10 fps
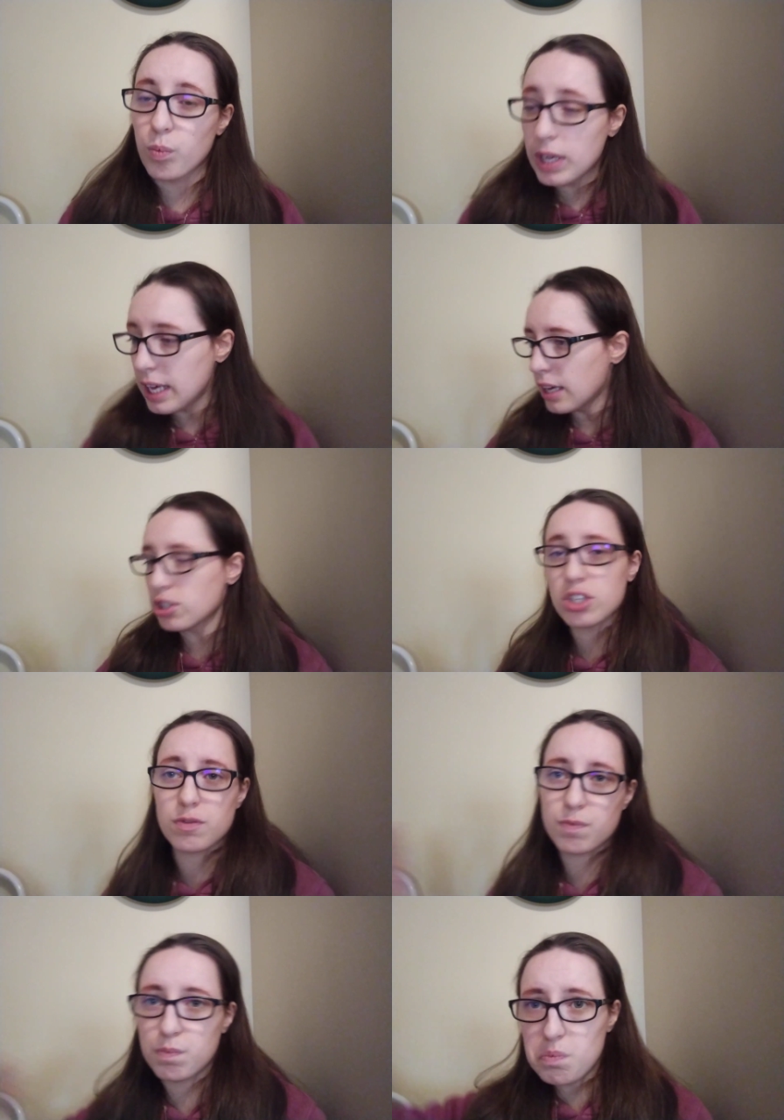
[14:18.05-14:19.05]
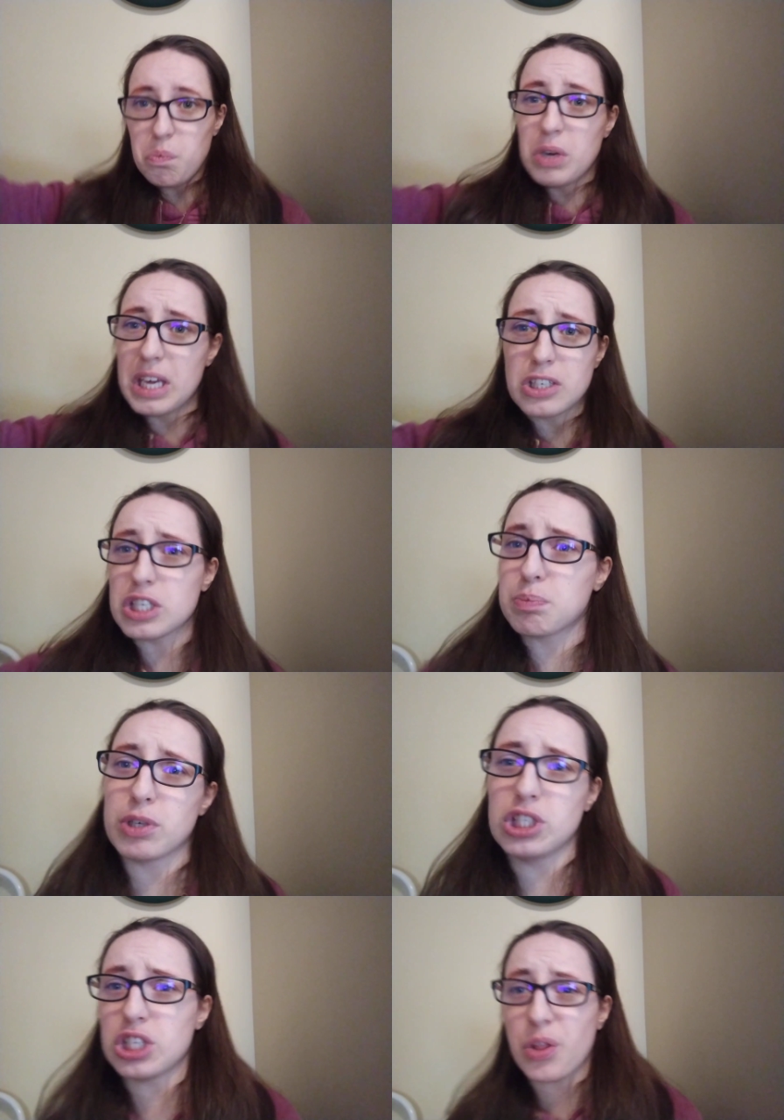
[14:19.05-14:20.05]
We can't just
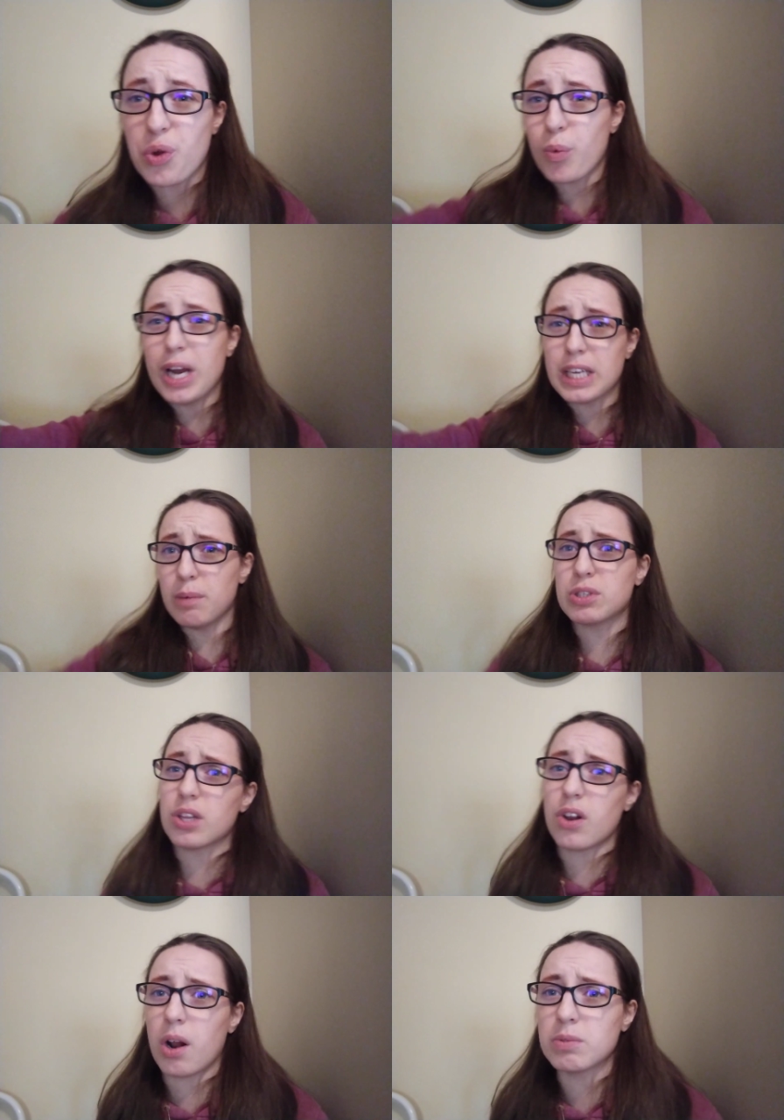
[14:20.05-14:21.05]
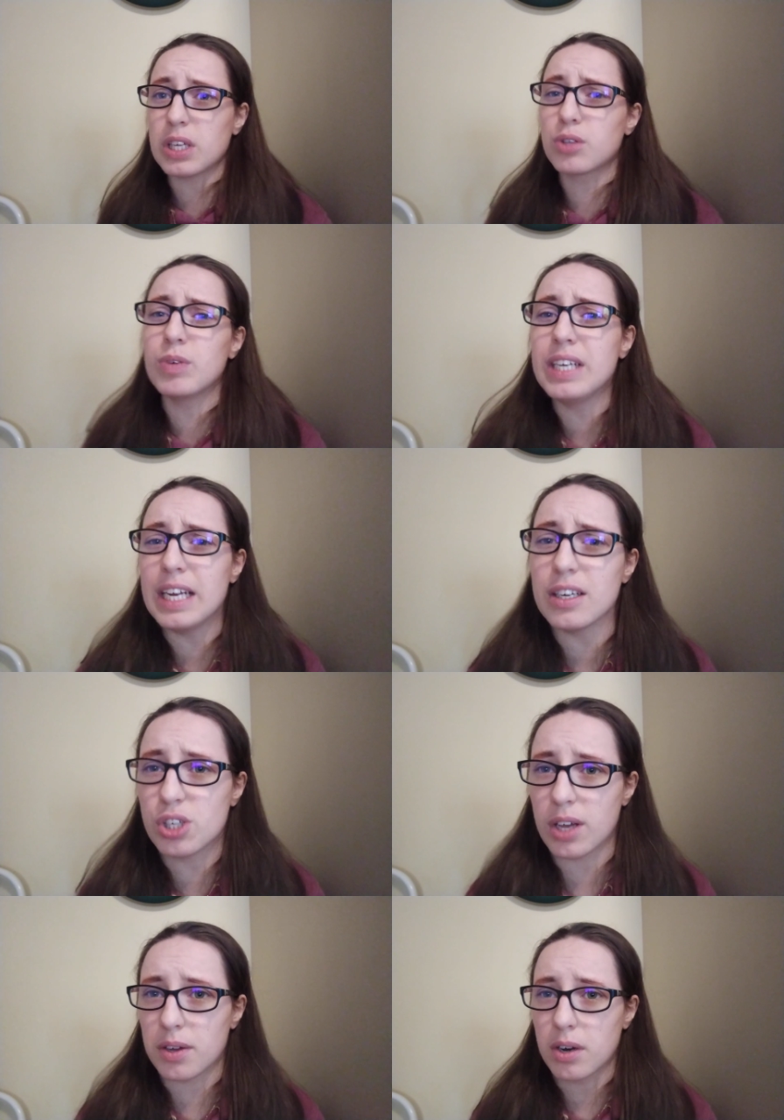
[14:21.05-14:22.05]
push each other away and keep each other around. It's like we need
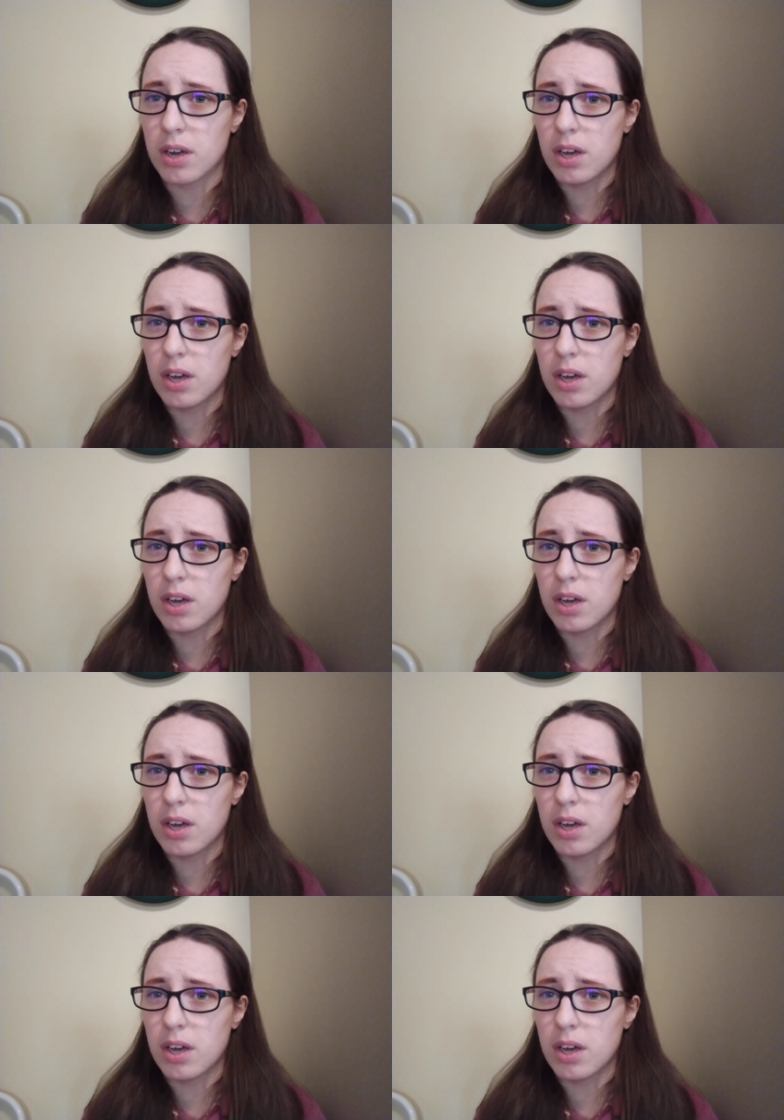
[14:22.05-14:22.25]
each other.